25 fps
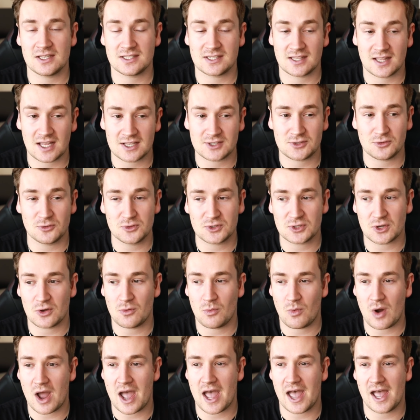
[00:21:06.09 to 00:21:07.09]
So that's also
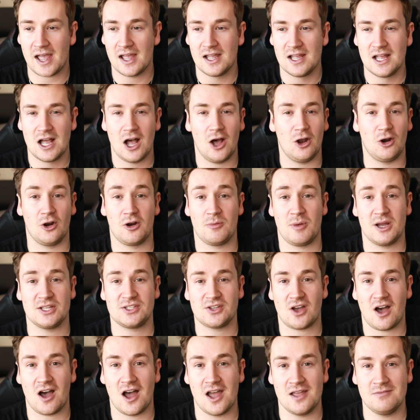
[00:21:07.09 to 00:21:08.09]
where a lot of my
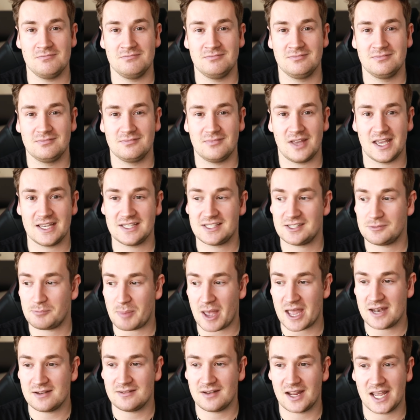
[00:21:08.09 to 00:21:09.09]
time is
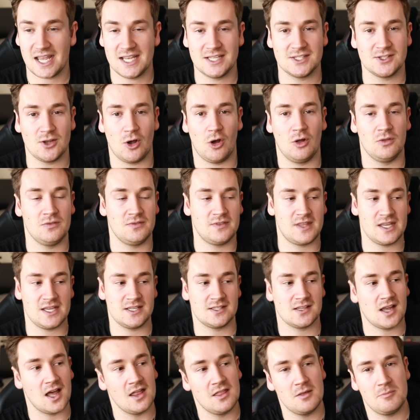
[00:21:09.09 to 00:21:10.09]
spent, is on
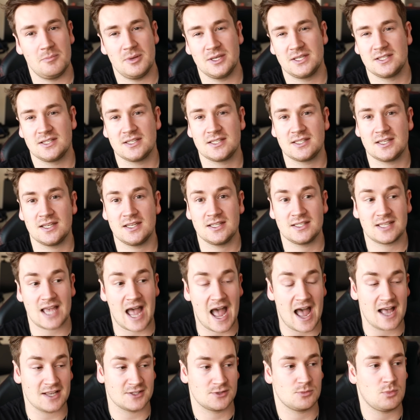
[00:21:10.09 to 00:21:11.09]
these other businesses,
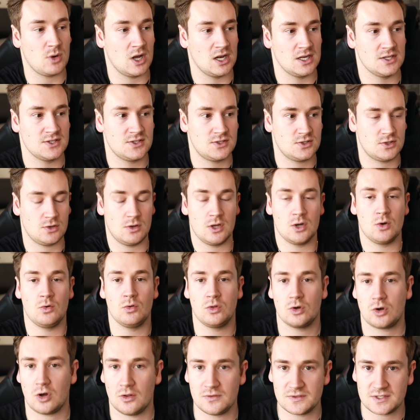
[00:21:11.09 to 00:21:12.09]
as well as doing all
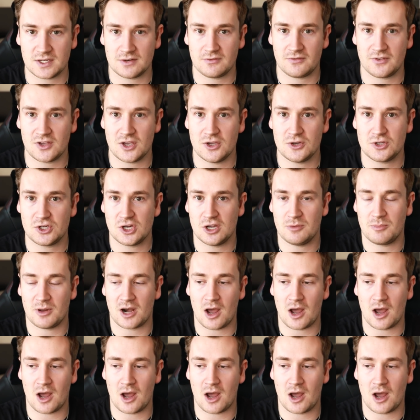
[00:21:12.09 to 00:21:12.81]
the content for YouTube.